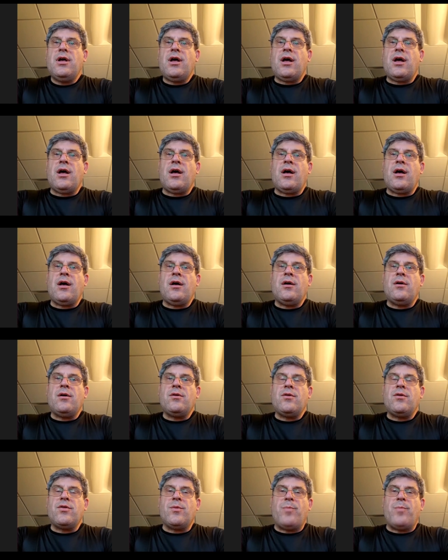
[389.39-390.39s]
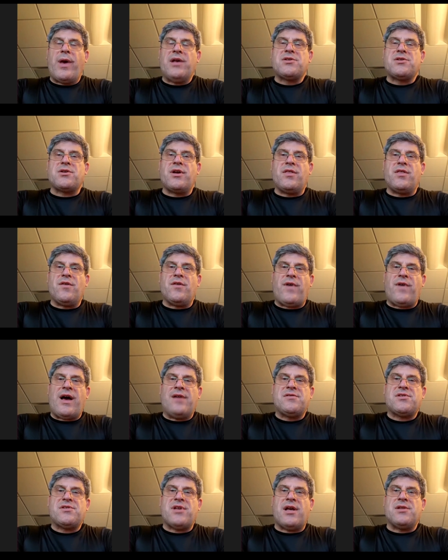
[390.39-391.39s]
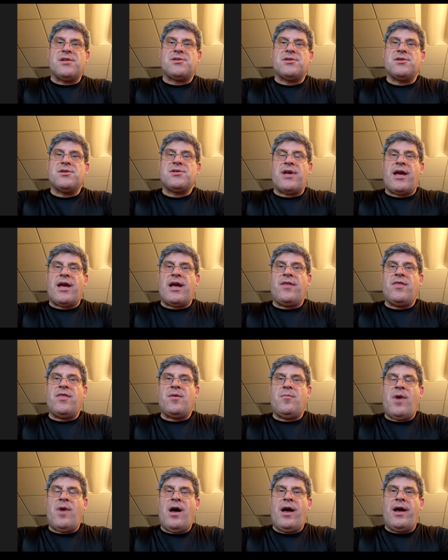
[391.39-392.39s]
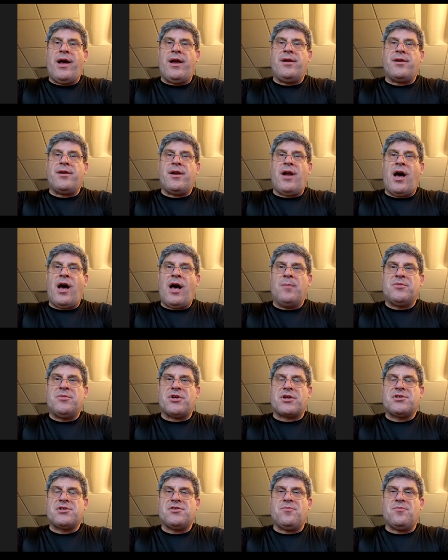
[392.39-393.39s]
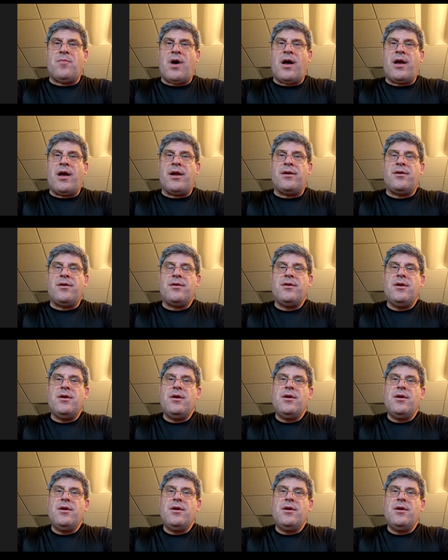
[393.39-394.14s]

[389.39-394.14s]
uh, basically the five senses and the mind and objects of mind.